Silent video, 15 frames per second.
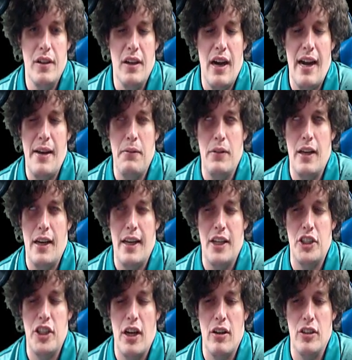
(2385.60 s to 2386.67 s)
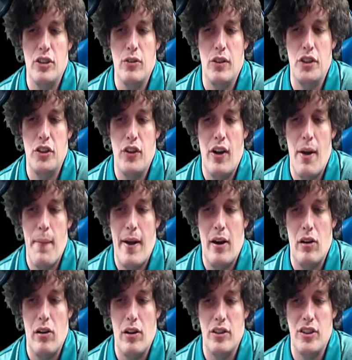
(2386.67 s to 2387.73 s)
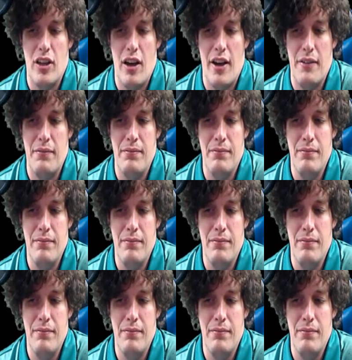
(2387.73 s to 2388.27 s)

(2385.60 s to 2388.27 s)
I am gonna get challenged to a trainer battle, aren't I?